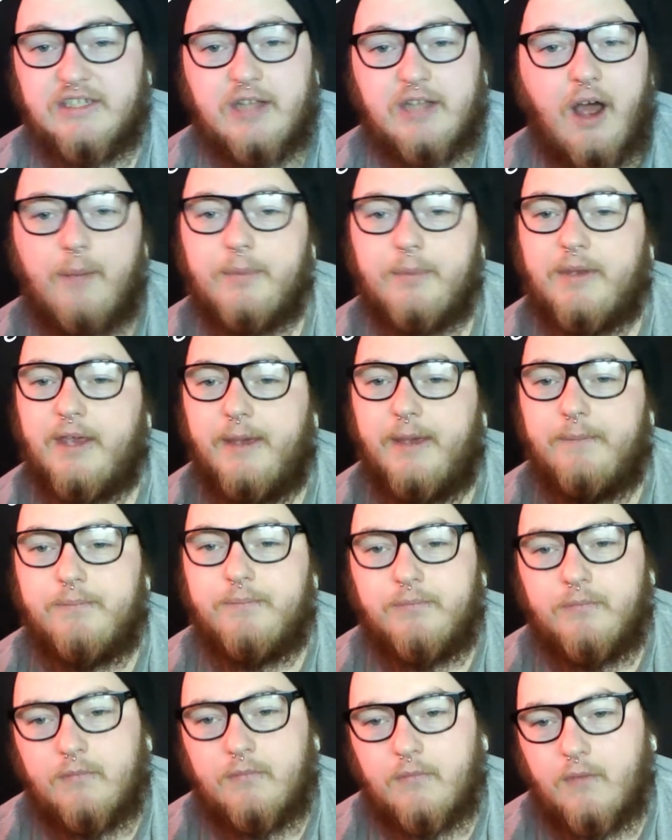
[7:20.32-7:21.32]
As a startup
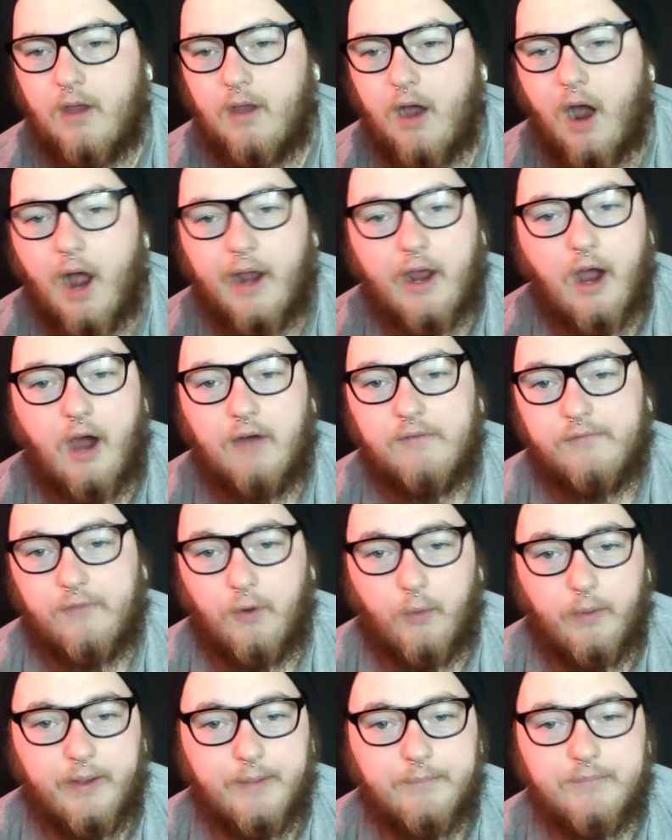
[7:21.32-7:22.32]
kit, I
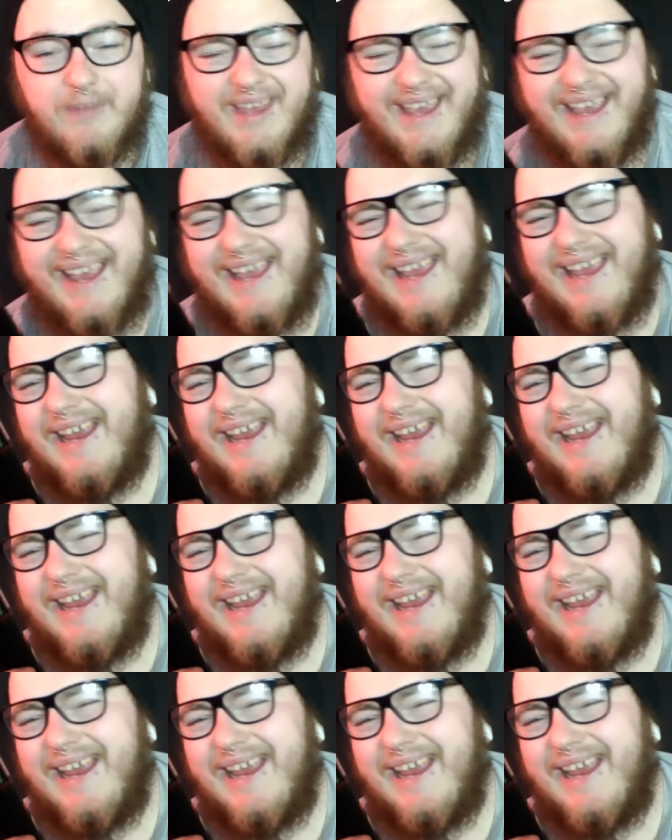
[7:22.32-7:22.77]
can't fault it.